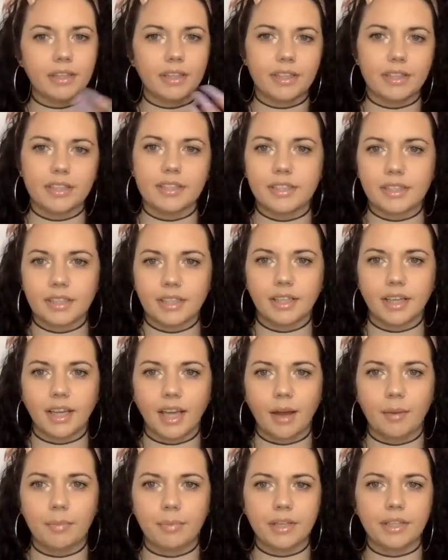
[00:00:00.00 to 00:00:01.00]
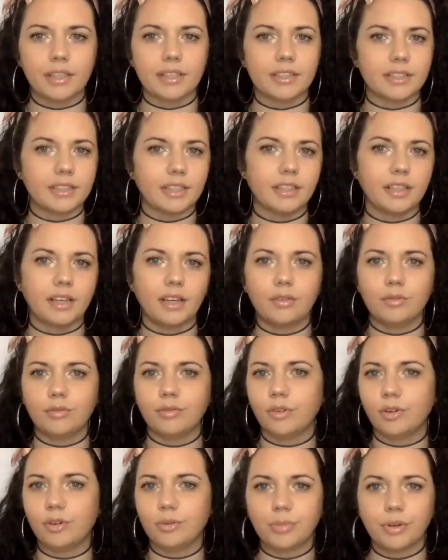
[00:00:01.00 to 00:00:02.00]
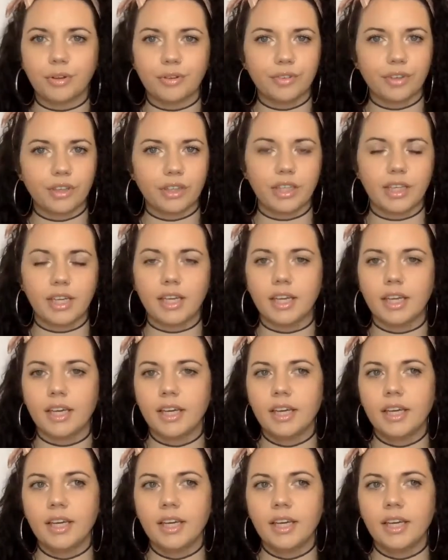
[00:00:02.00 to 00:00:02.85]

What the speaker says: then this is going to happen, and it's going to unfold perfectly